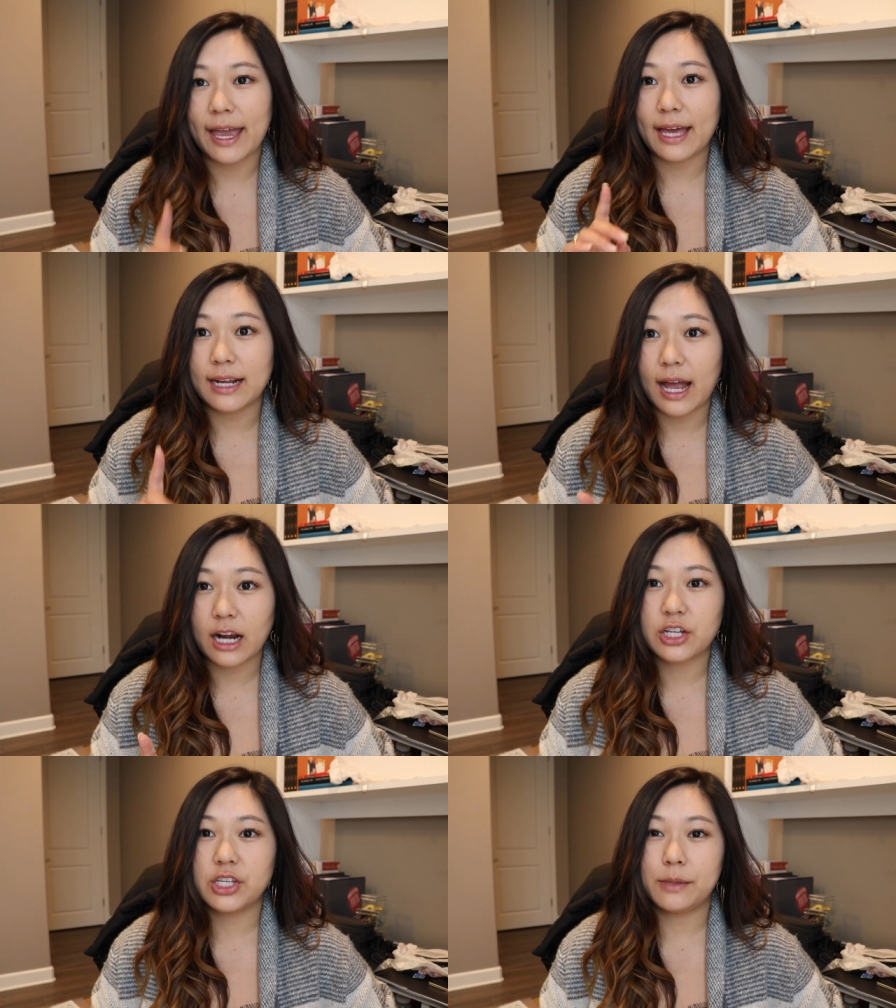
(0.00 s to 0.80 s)
I had
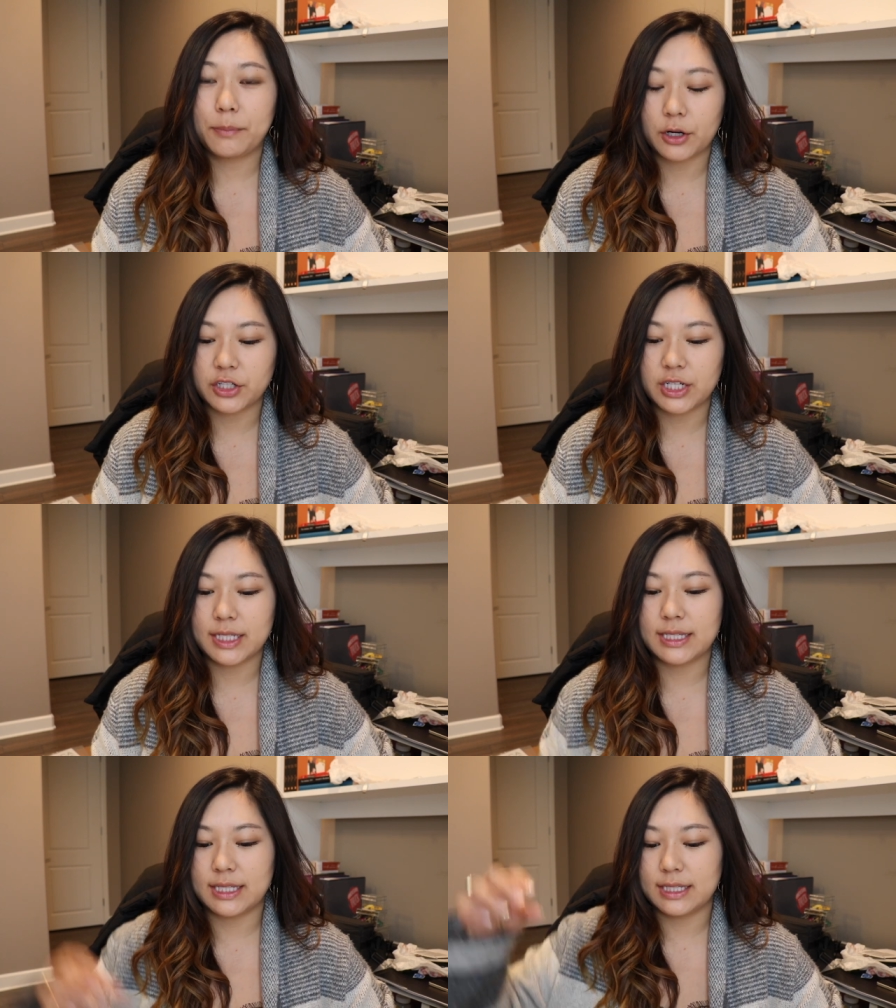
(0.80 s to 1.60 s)
actually
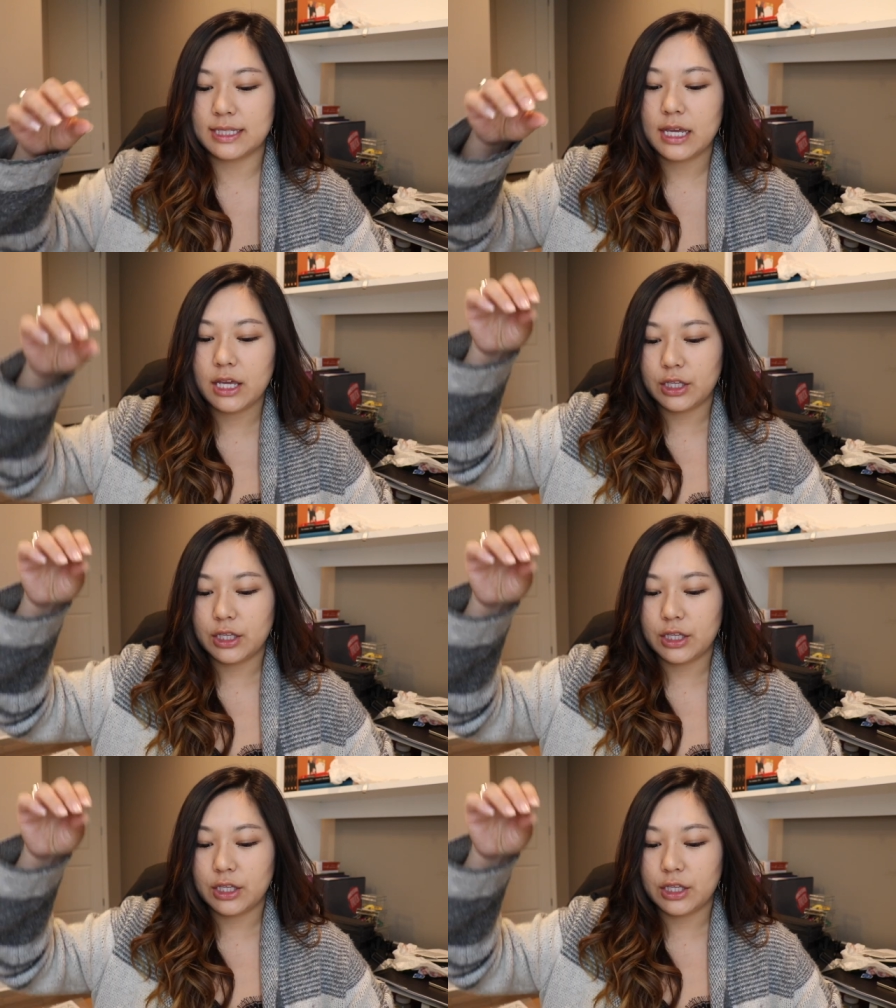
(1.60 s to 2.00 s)
purchased this